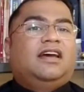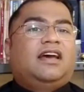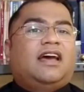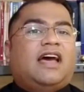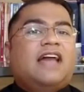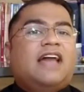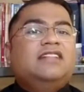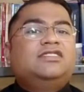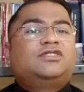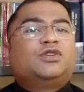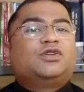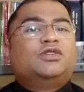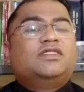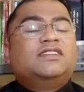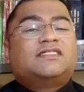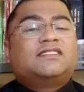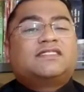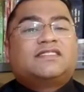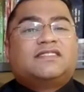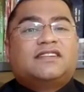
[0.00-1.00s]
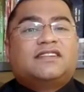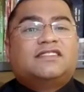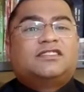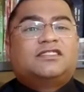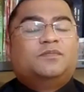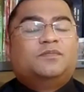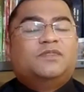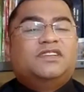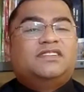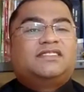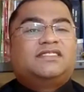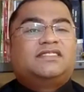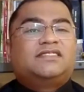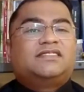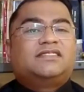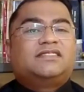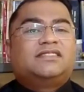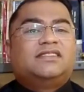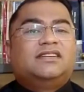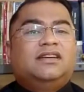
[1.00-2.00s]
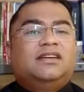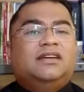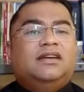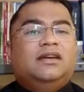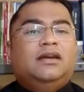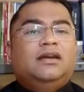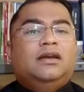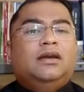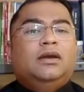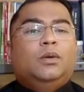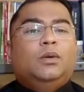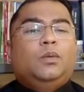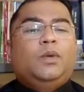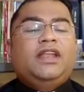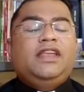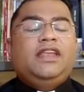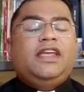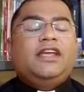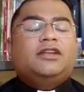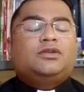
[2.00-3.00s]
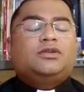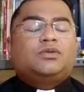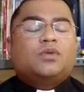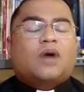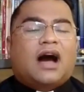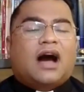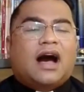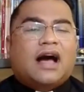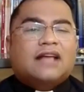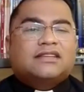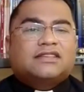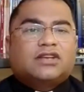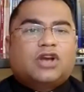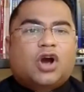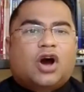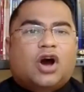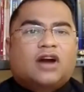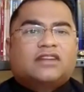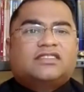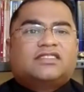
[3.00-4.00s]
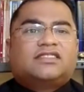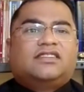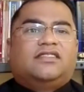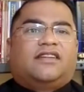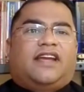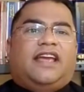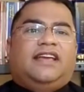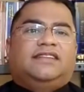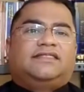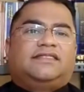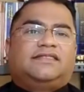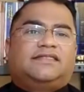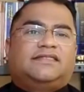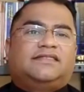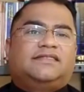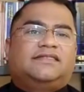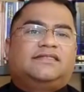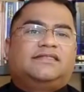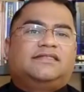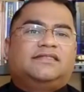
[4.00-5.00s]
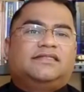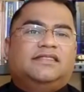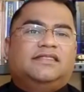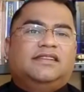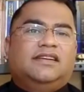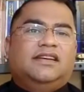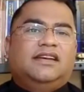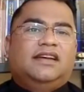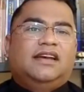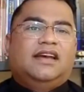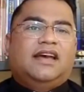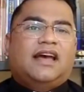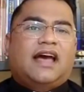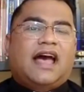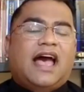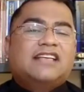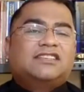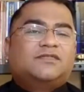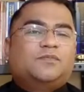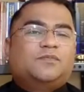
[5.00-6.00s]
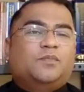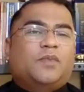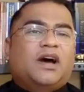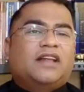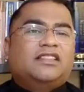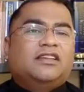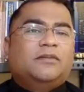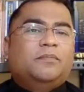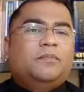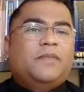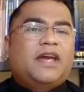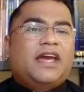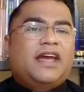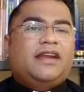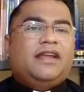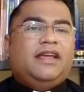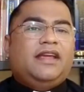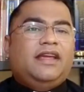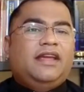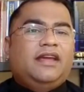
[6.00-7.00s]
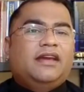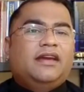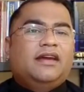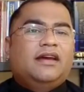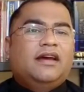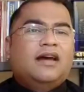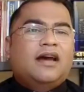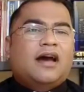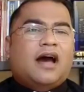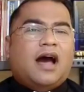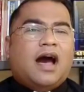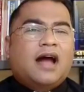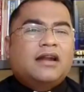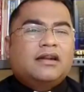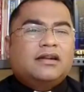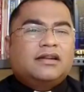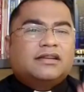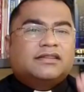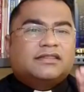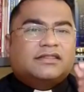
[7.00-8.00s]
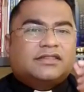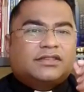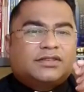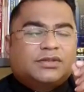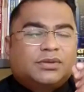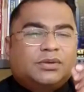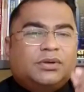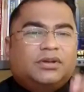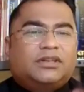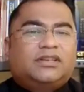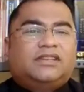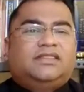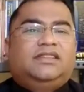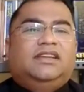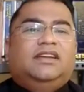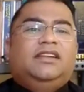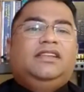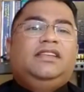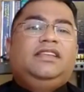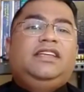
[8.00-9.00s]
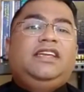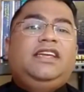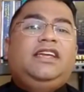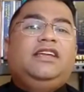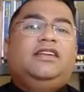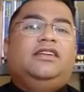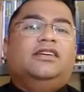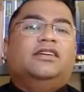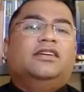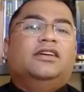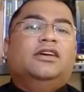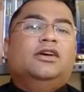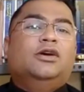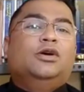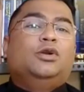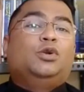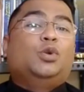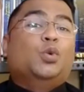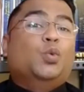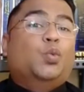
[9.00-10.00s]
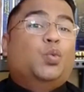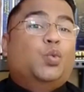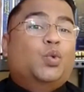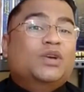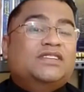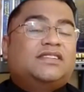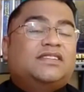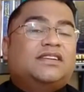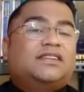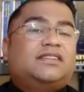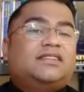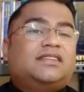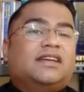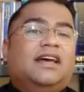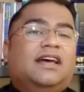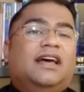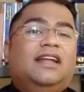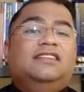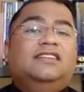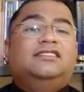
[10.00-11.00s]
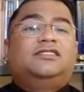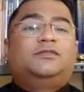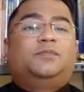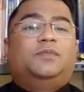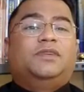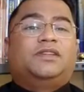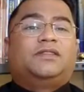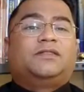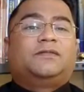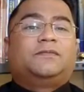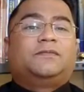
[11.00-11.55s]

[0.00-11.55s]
And so this Christmas, we need to ask God's grace. As Mother Mary understood the need to visit Elizabeth,